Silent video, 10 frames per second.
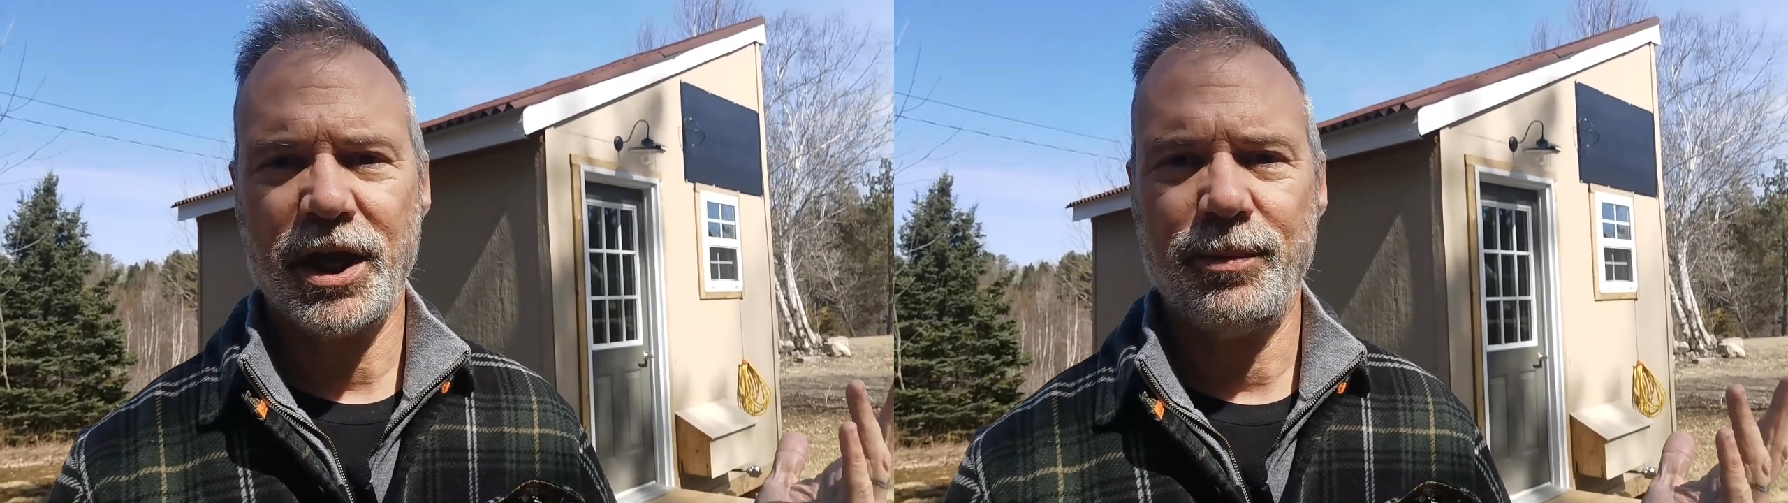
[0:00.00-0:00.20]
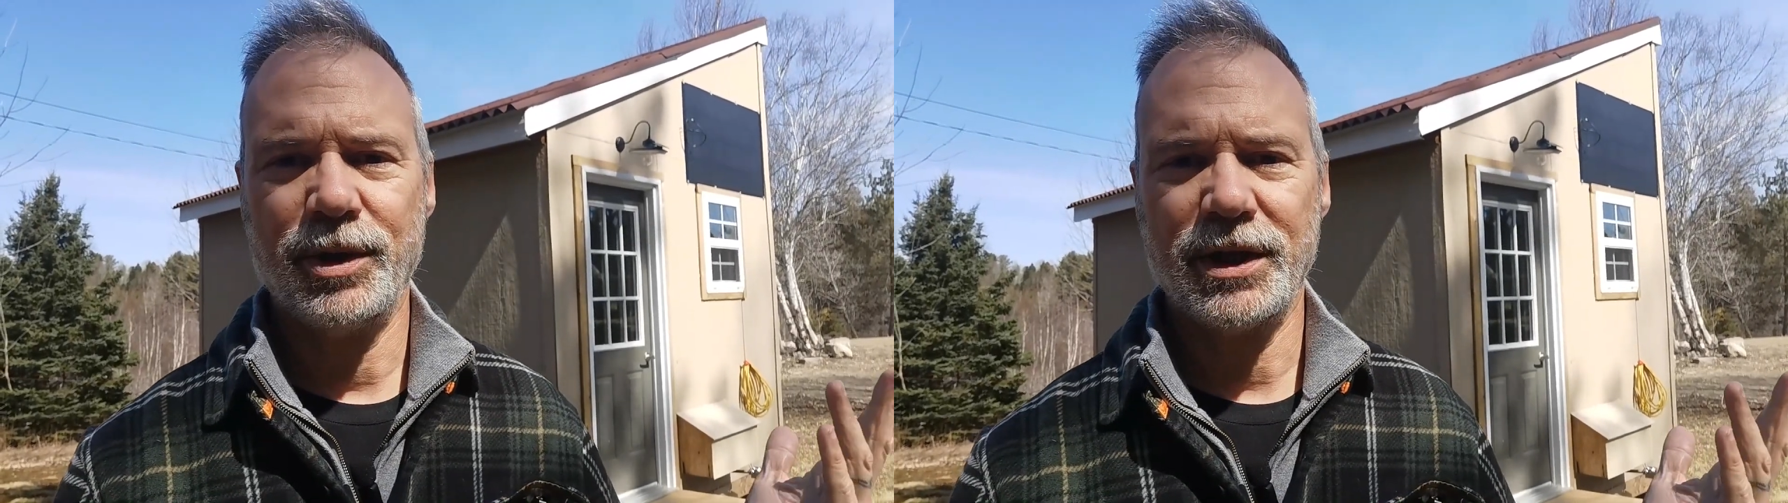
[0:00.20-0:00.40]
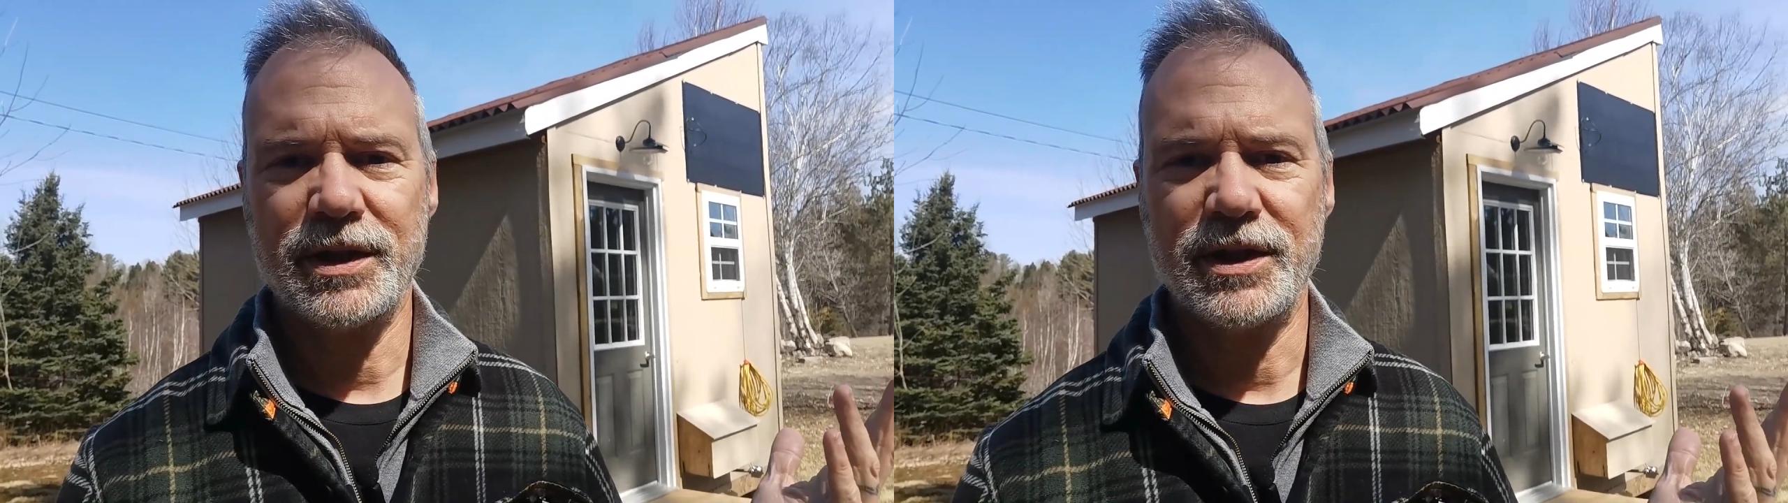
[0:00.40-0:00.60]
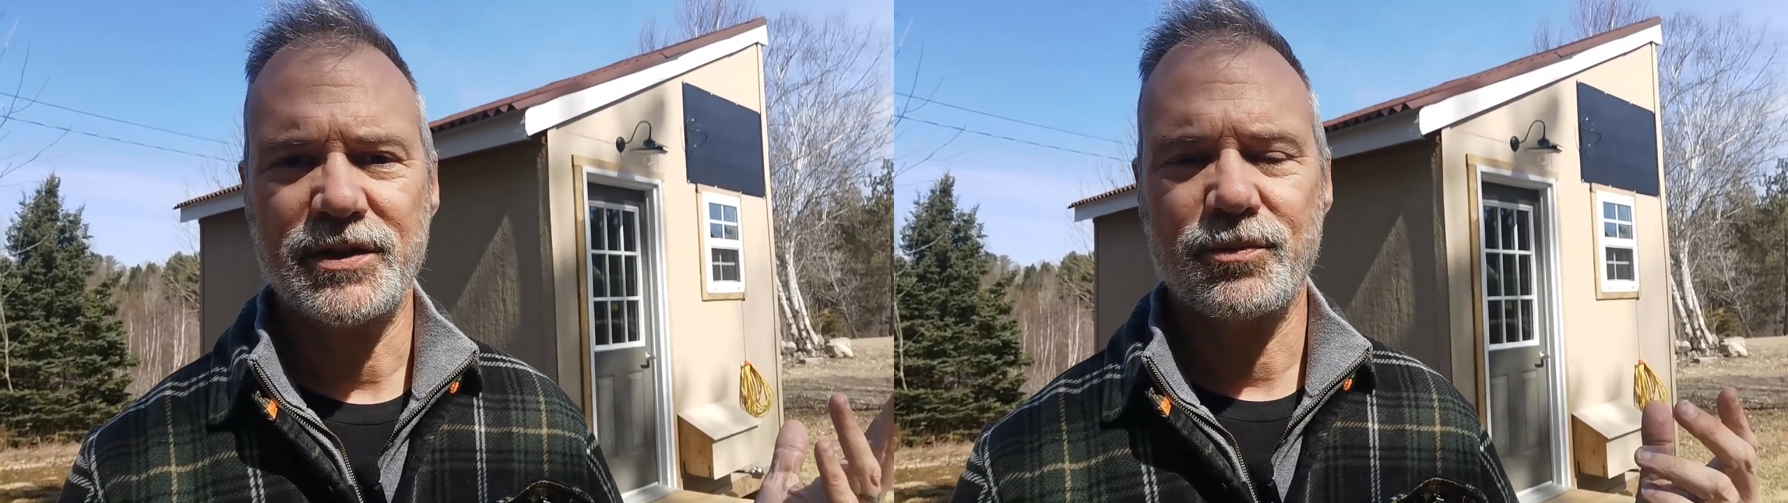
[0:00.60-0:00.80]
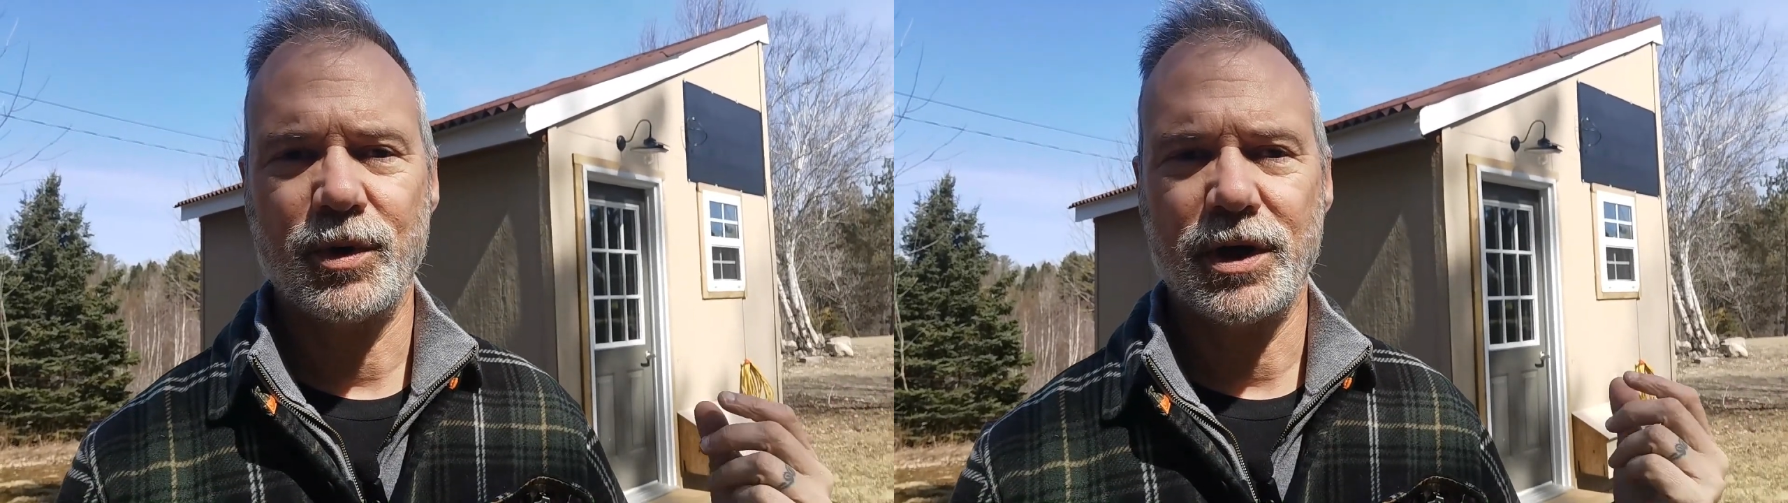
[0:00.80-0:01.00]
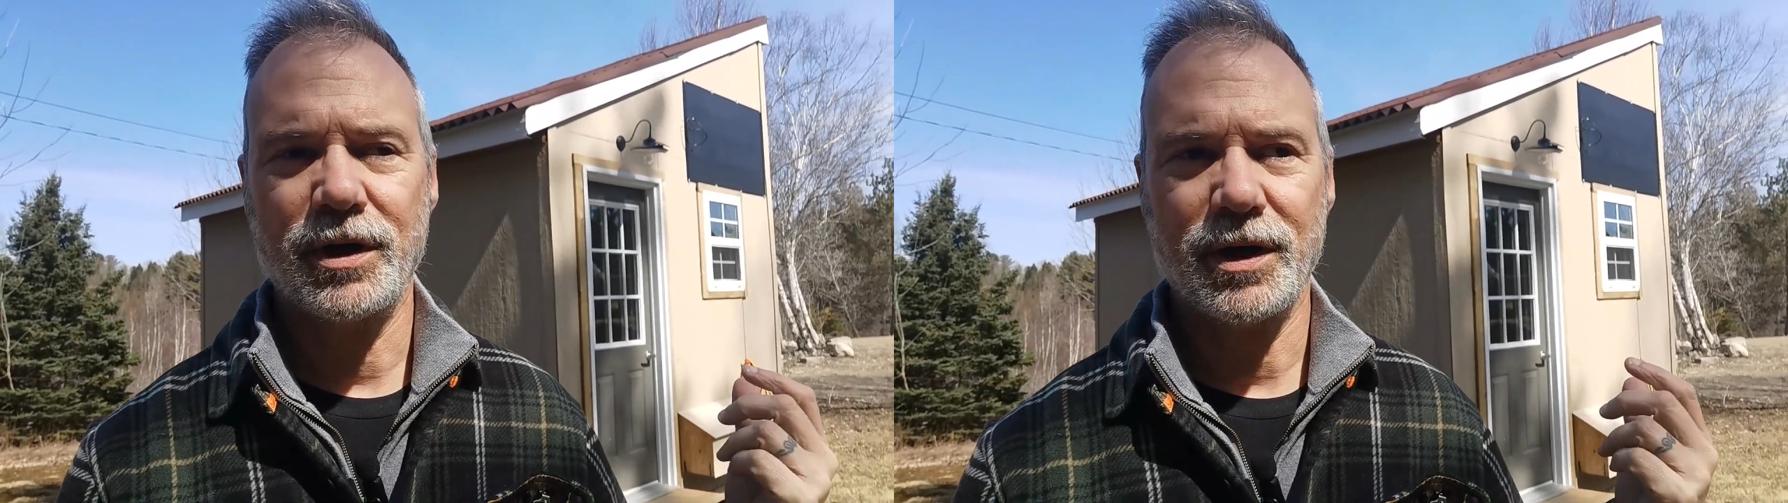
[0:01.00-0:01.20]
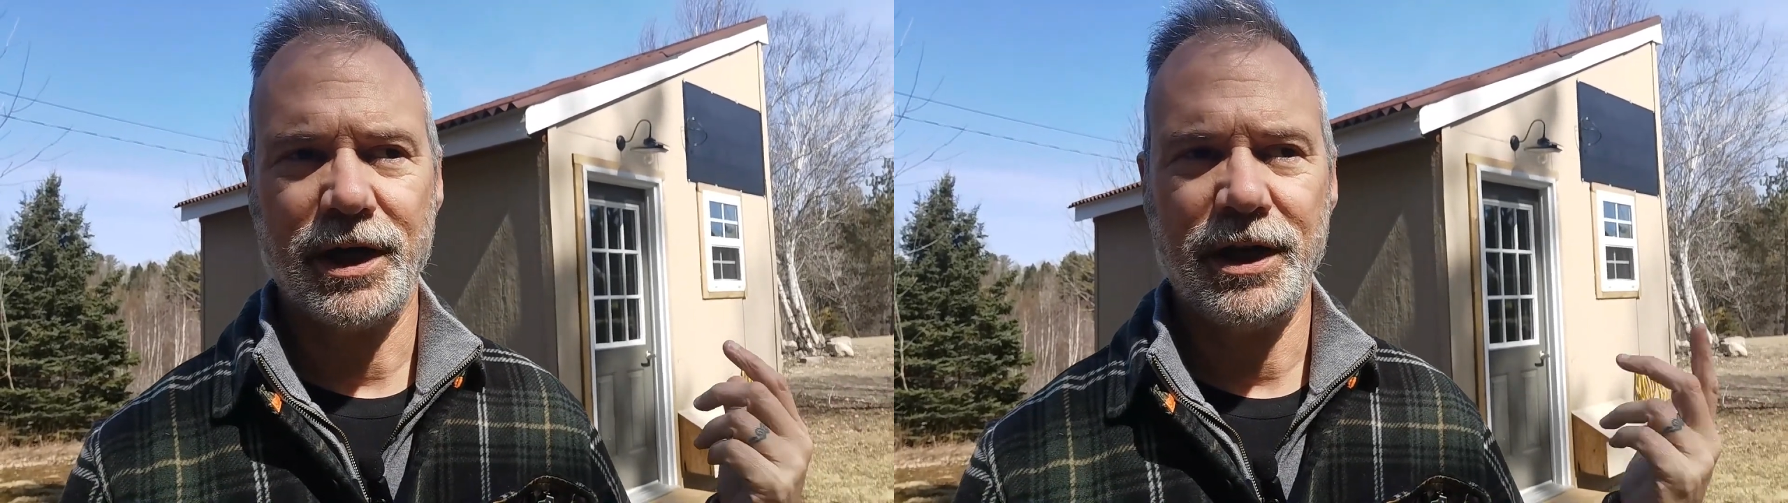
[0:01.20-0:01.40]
cabin like this where